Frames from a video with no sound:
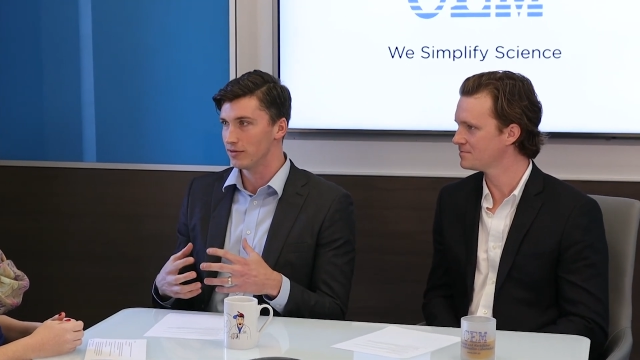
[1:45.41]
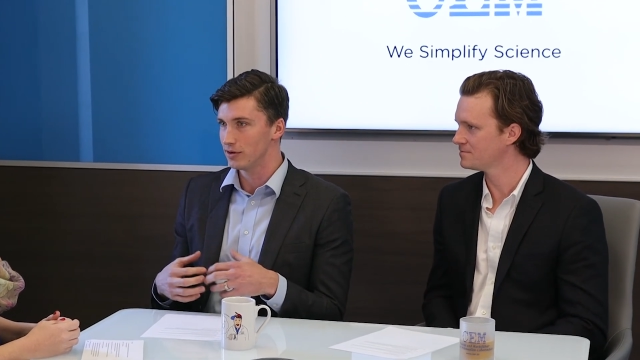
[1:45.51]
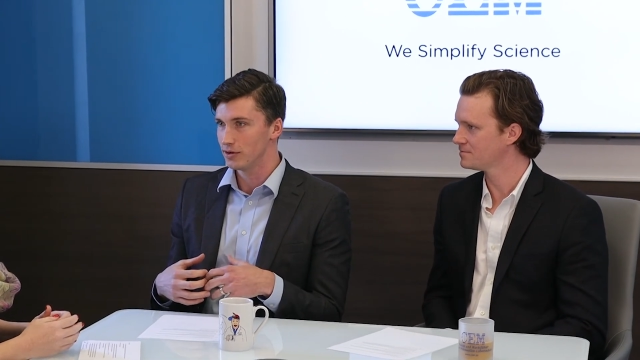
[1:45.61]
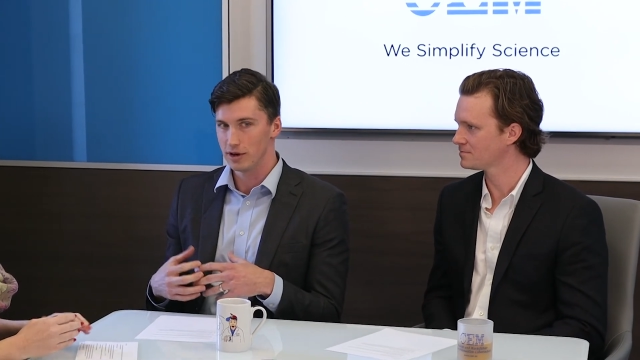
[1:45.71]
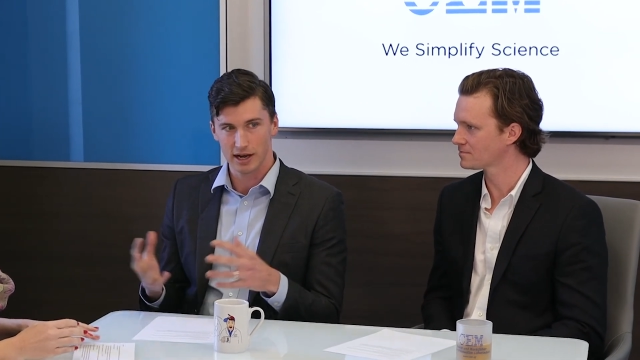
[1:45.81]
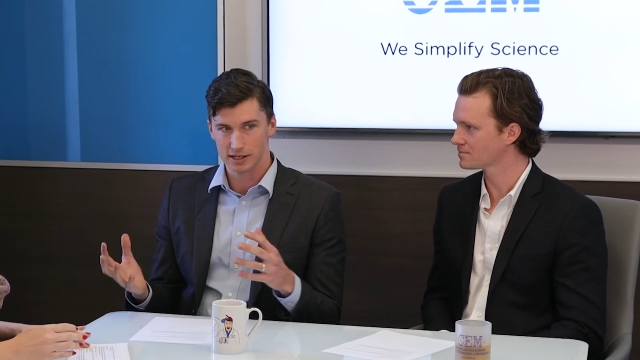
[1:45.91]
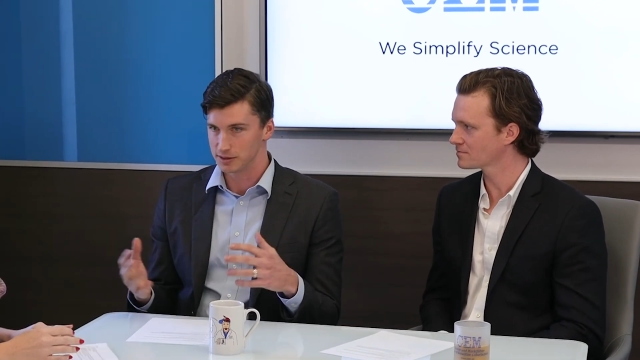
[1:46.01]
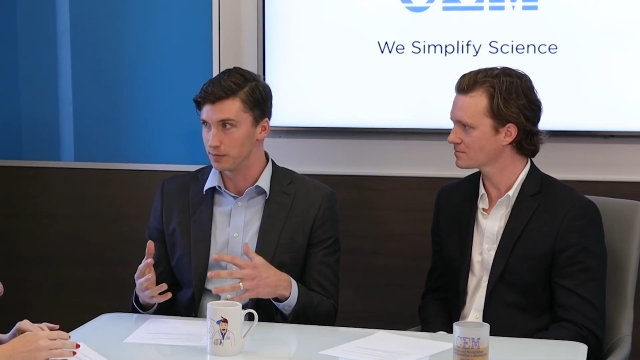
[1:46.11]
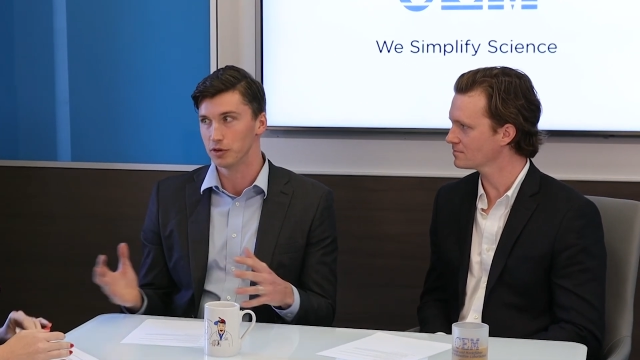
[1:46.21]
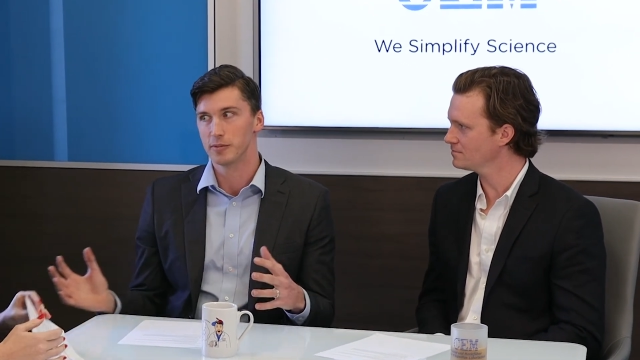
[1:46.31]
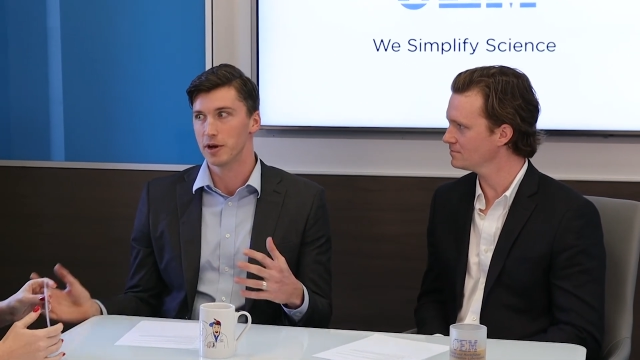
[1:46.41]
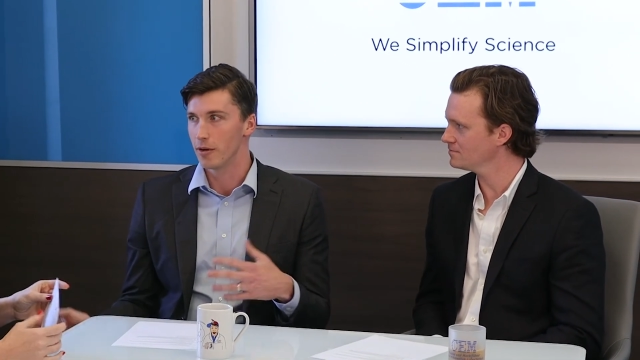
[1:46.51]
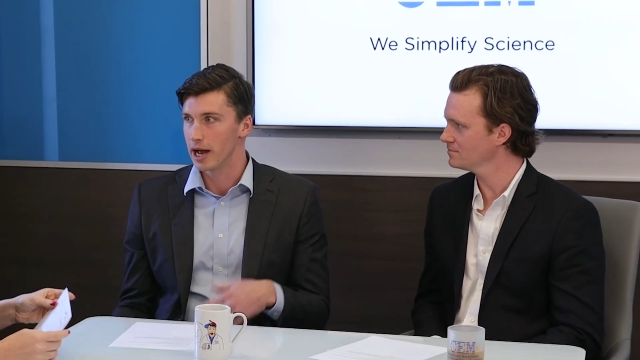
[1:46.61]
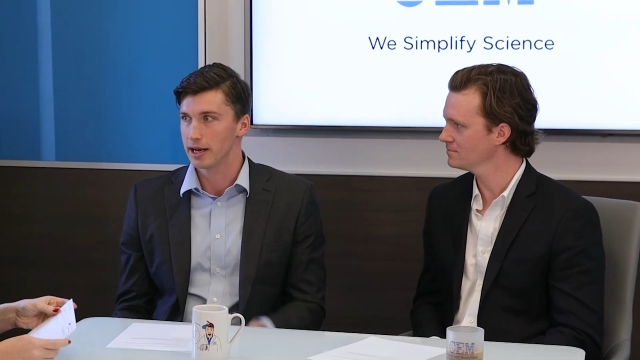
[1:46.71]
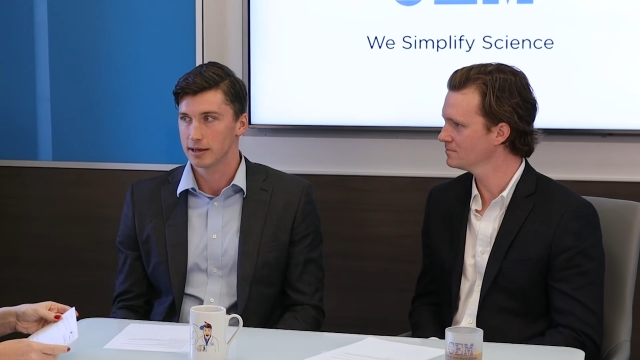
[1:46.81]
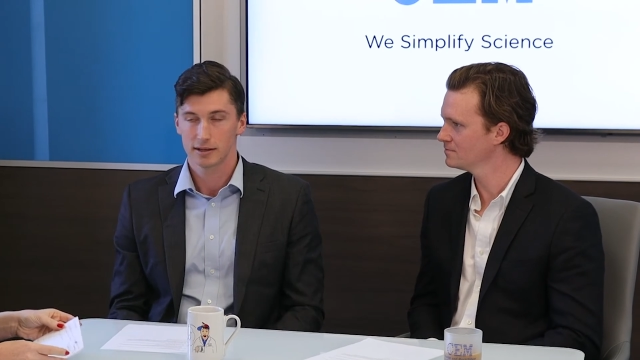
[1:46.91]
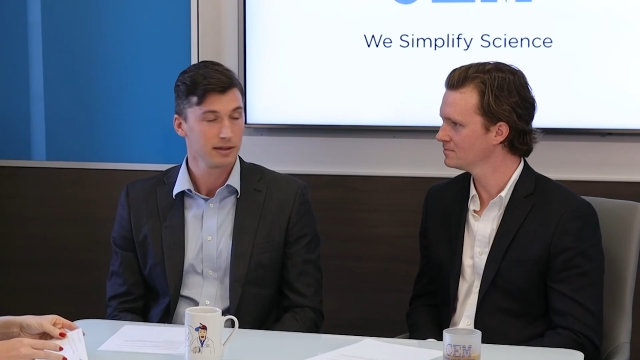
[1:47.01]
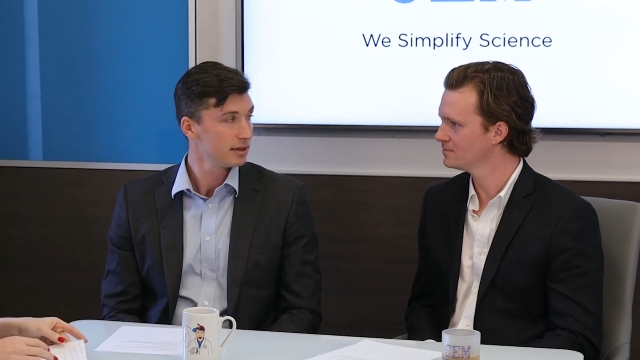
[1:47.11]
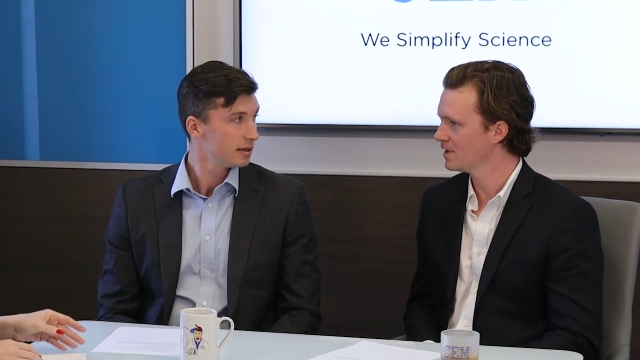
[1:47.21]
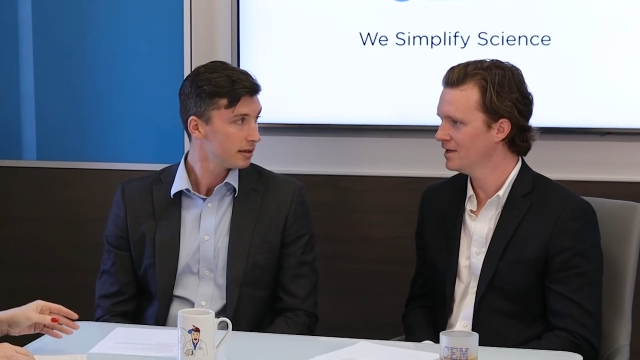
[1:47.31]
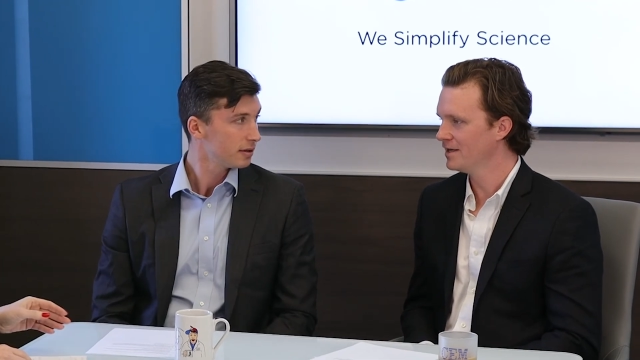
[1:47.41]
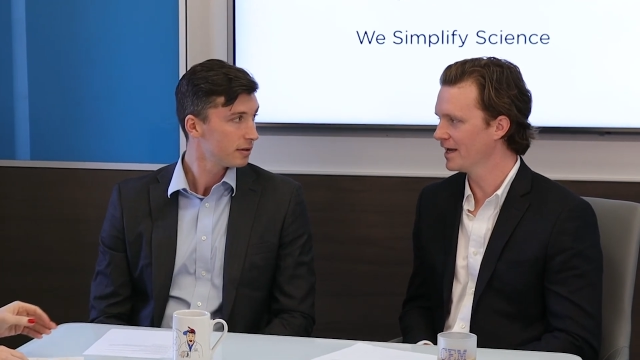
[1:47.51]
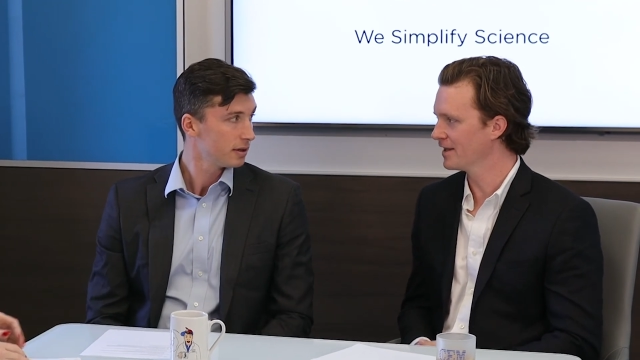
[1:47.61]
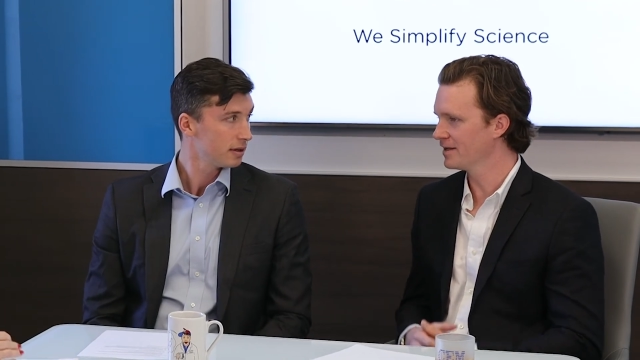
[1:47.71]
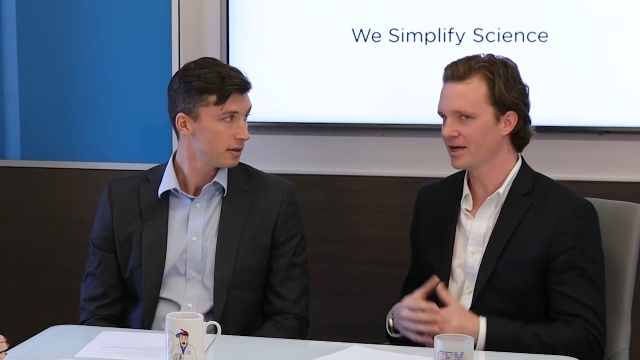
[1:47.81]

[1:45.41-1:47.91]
Speaker 1: food, and it just blew me away. Yeah, the